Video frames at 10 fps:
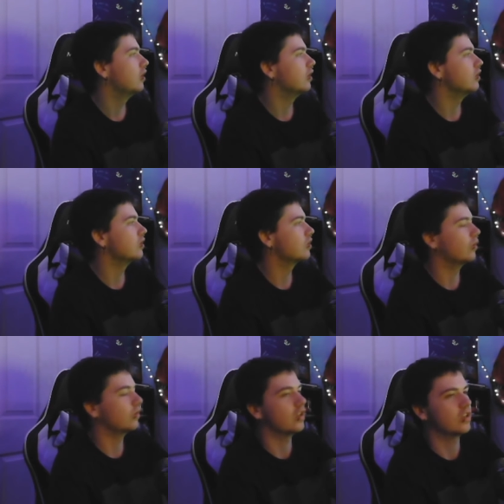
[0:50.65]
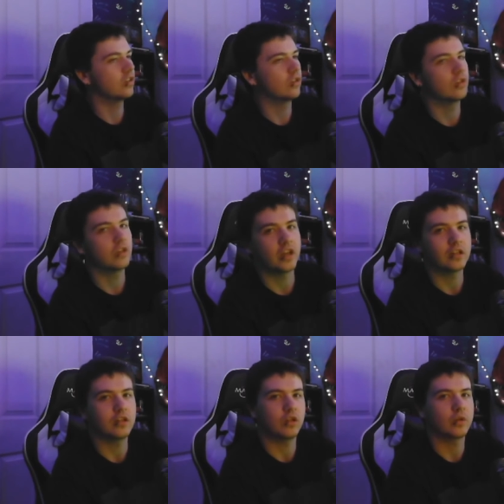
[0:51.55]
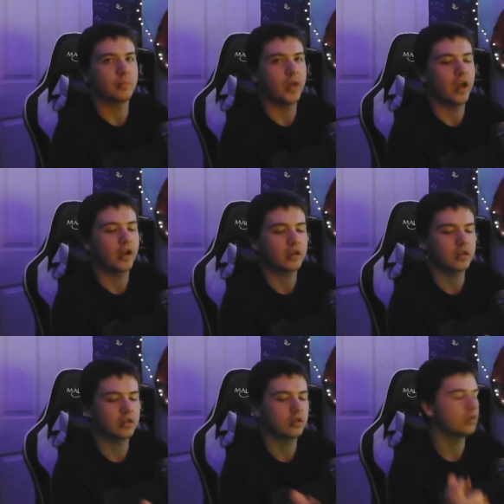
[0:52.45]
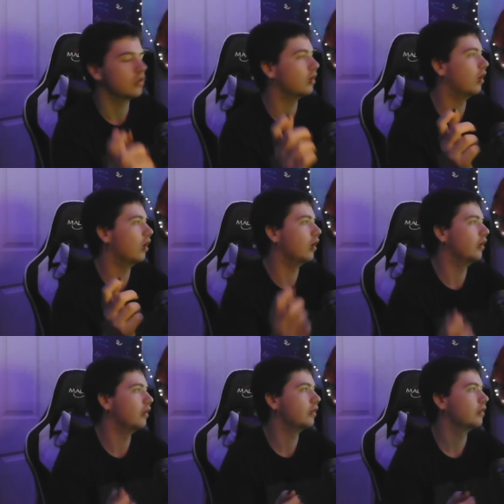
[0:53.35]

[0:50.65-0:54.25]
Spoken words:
is so they can, like, look back on,